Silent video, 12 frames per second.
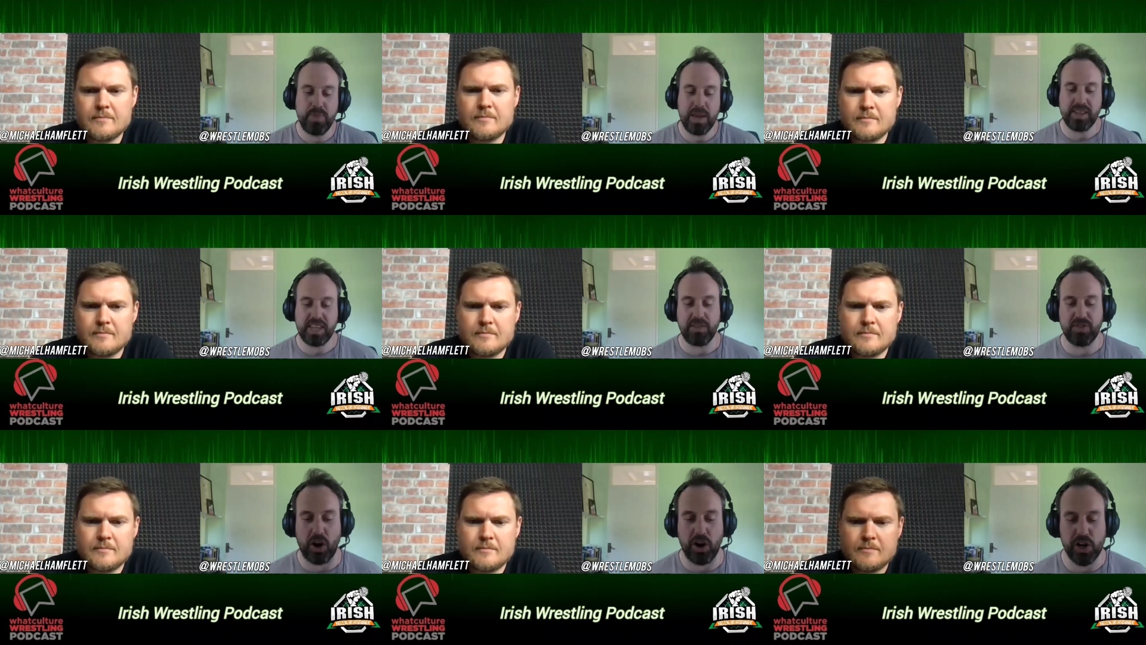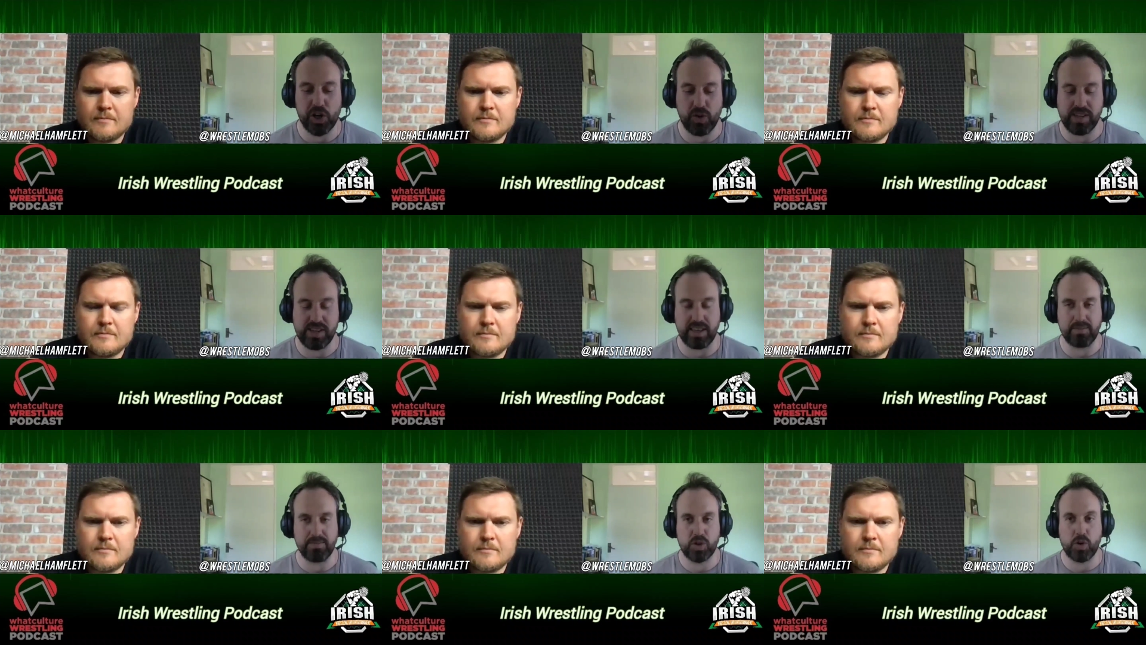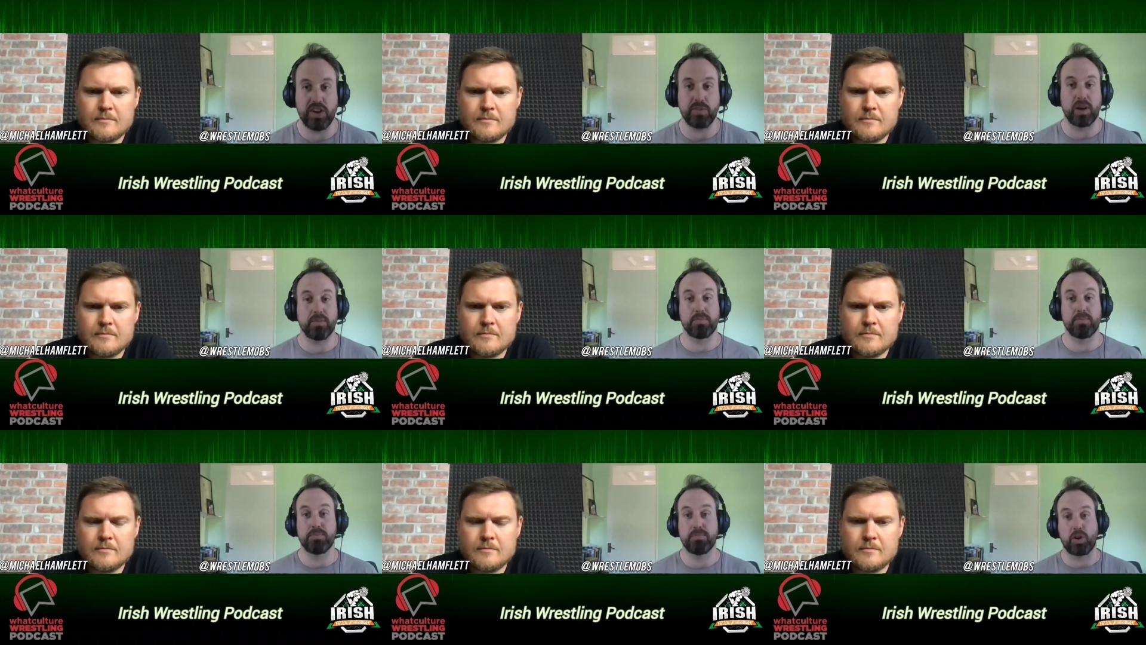Speaker 1: Maybe give the Irish wrestling crowd, might
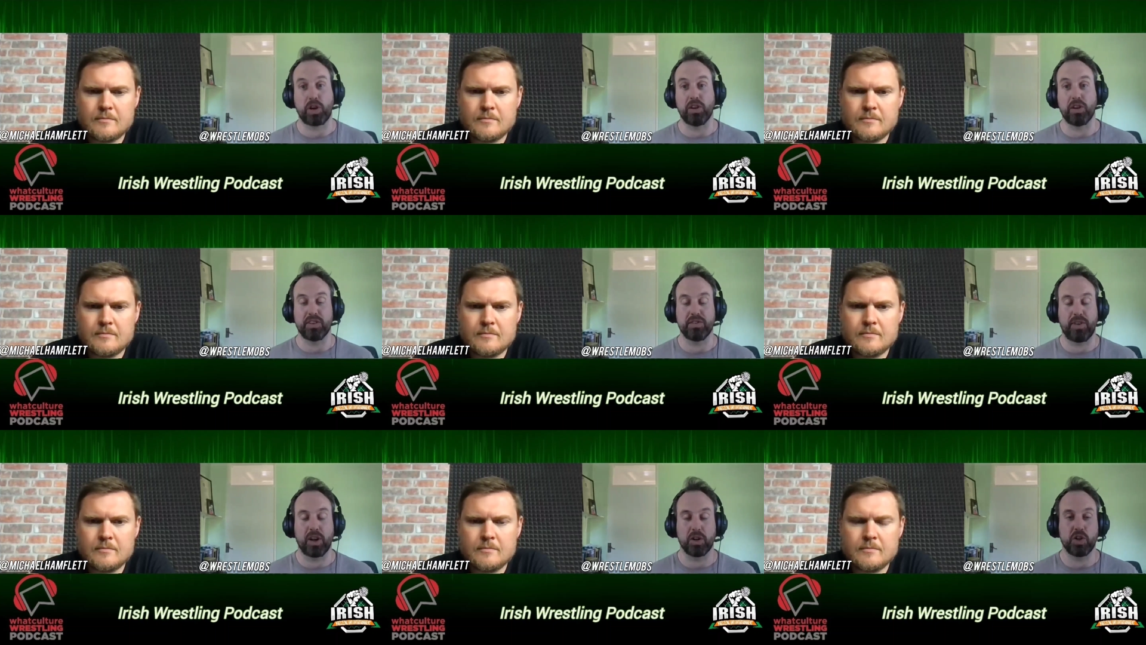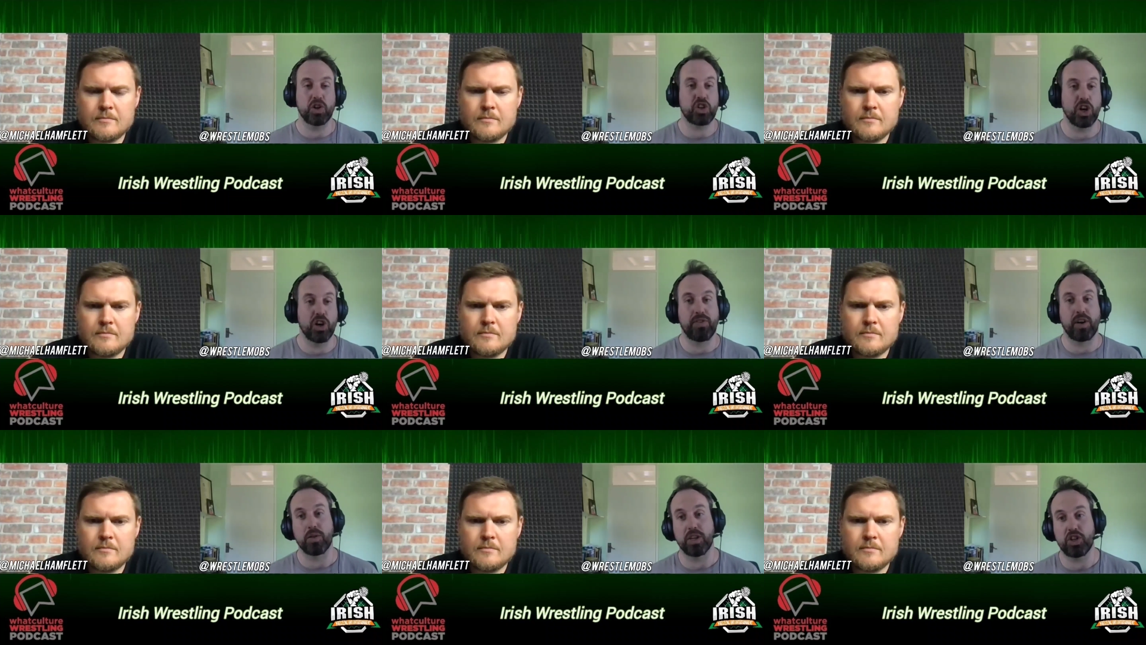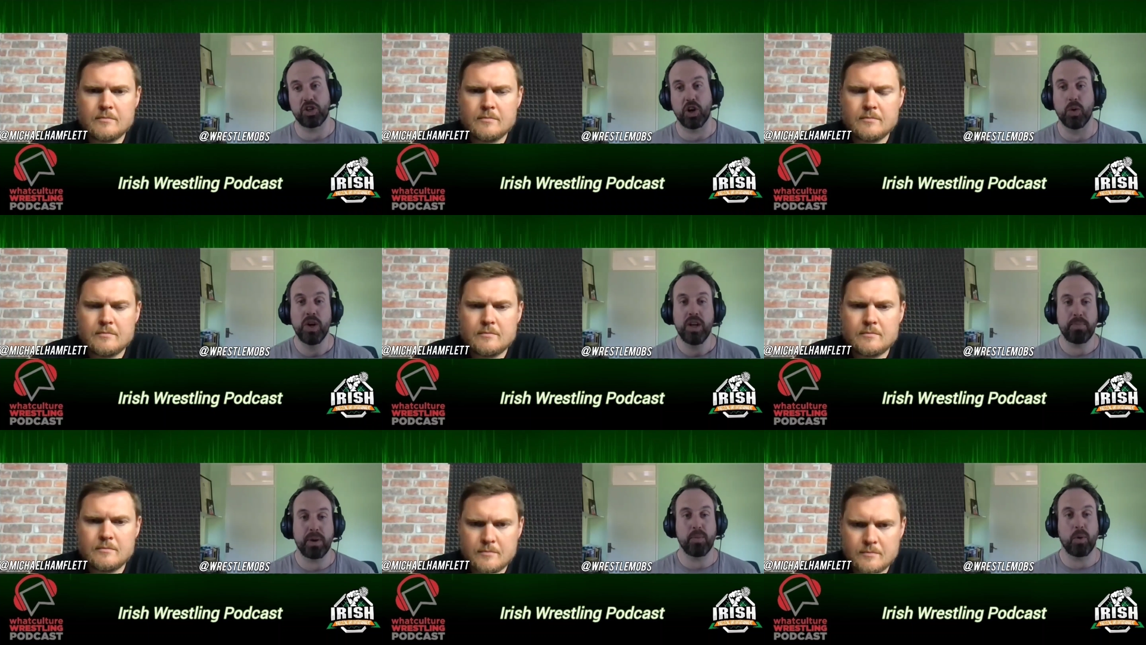lucky enough to follow your show, follow this show, a
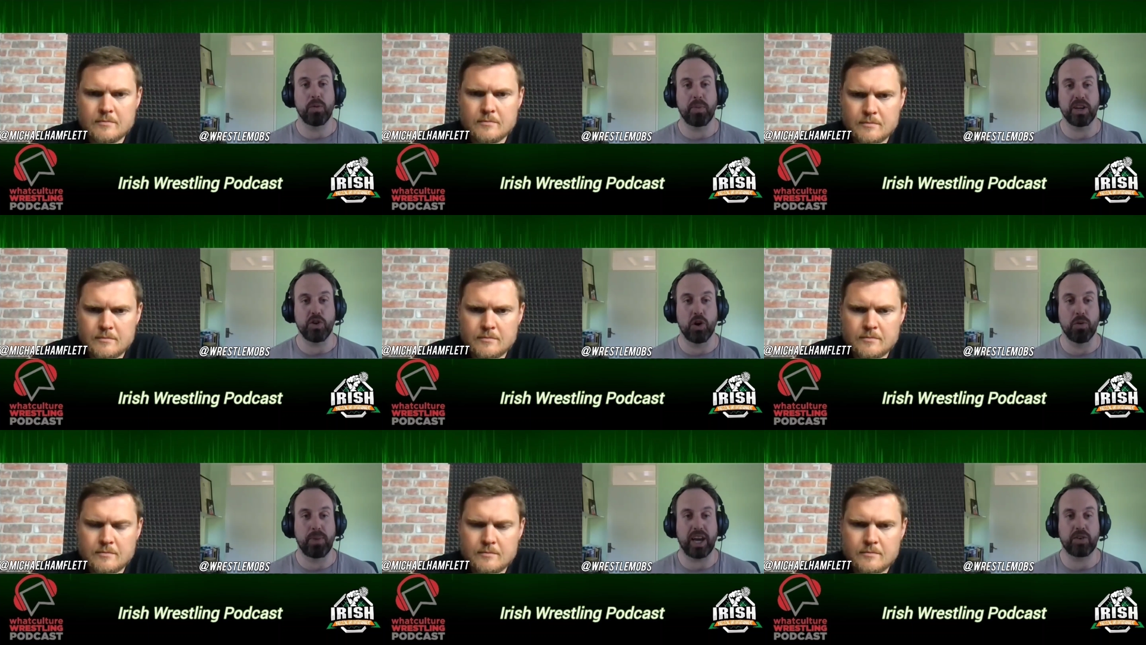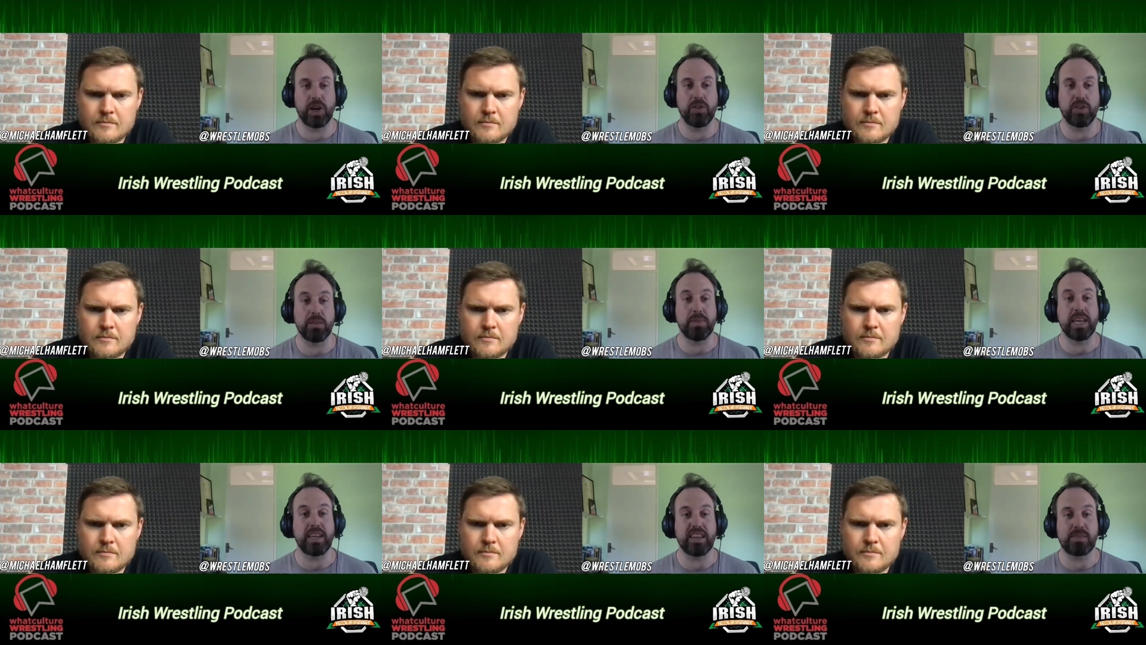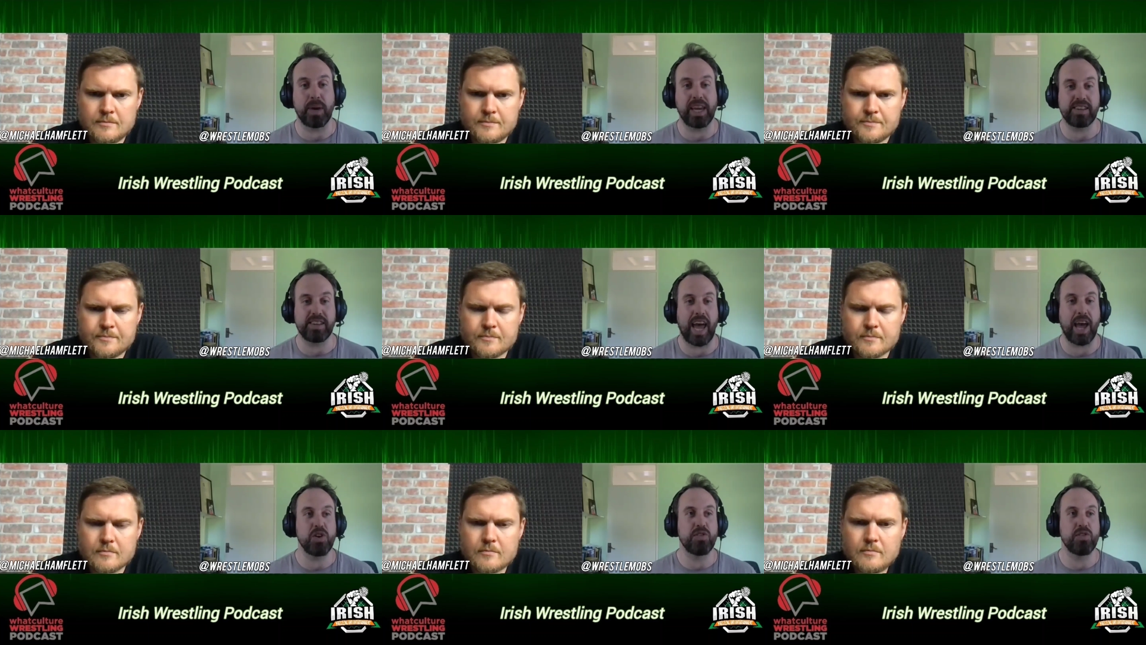bit more about your own background in the media space,
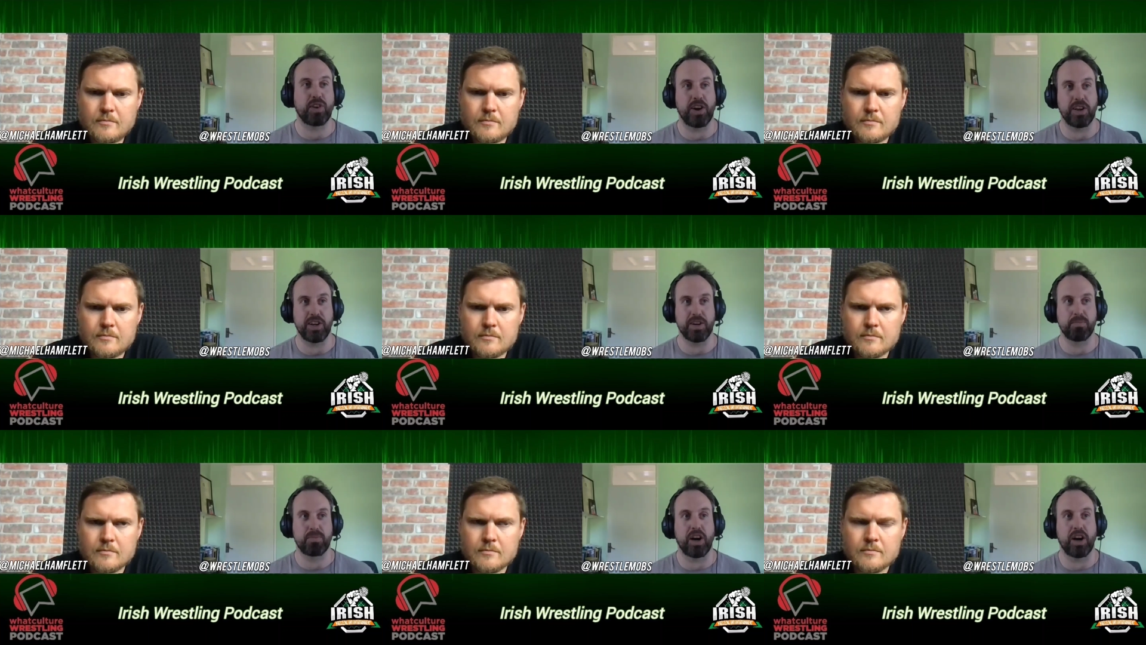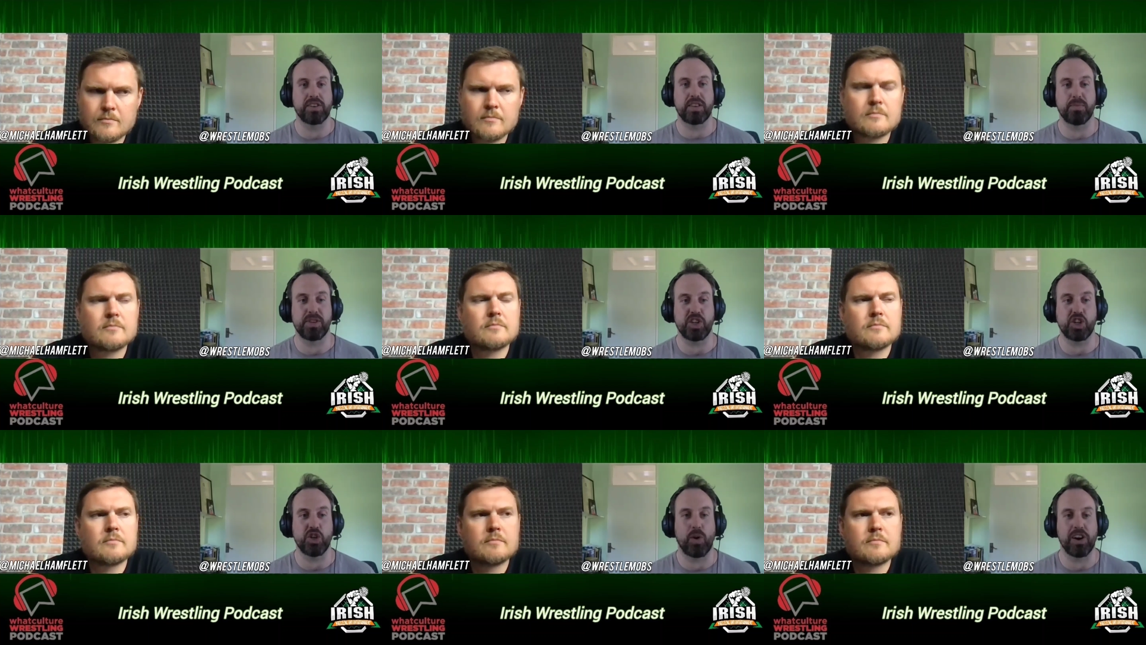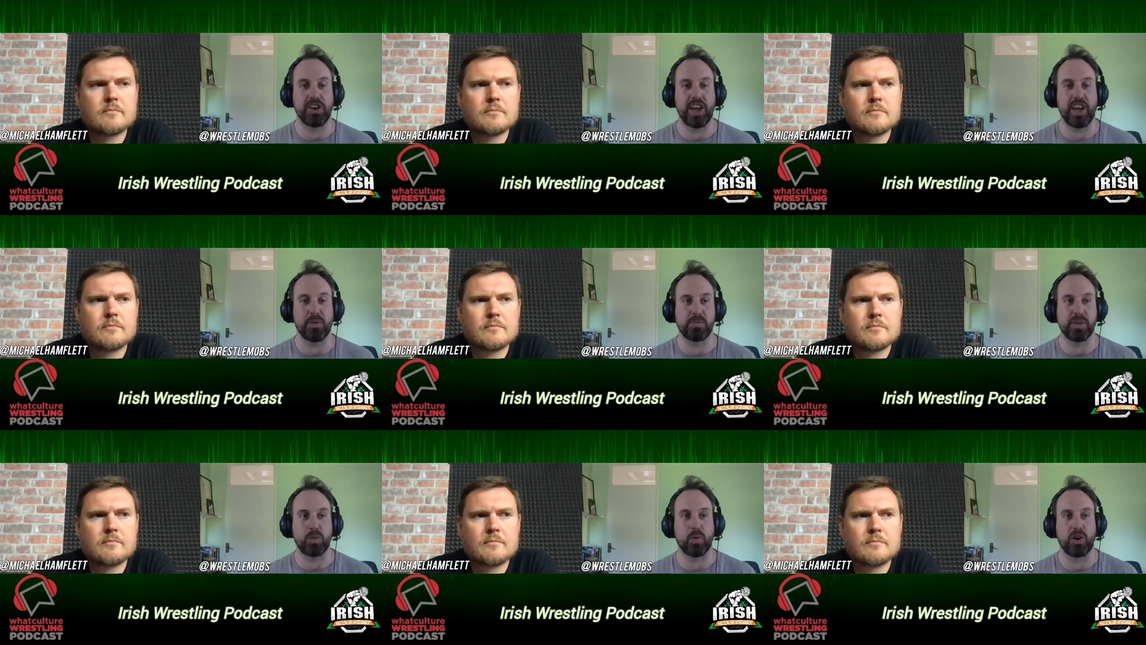how you've kind of gotten to the position you are now as
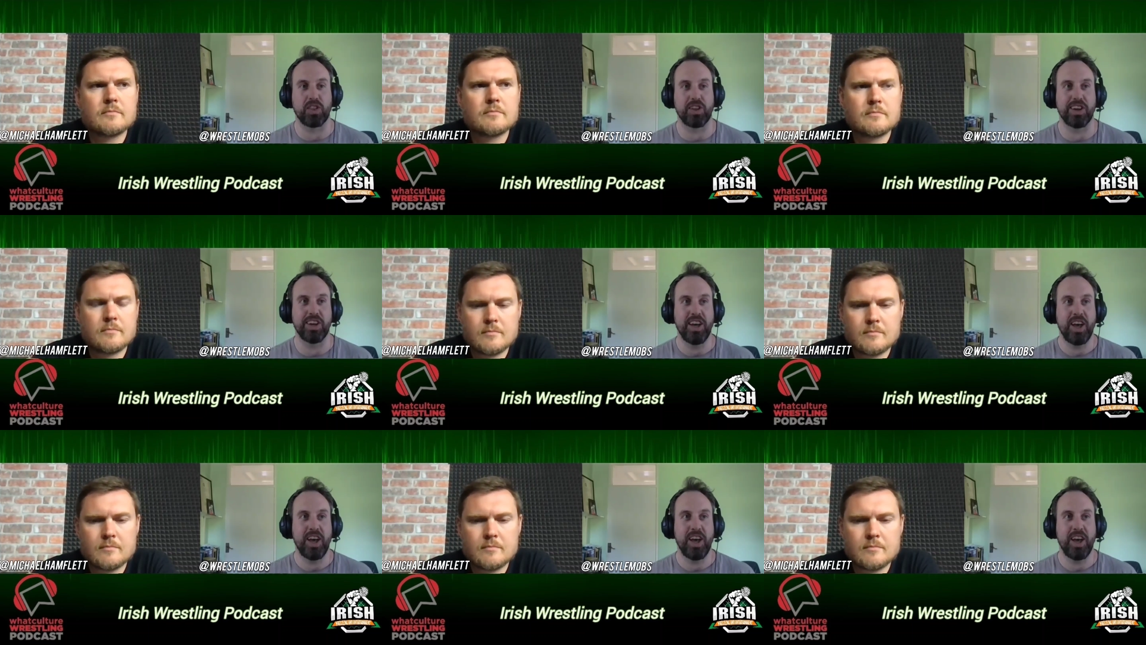being one of the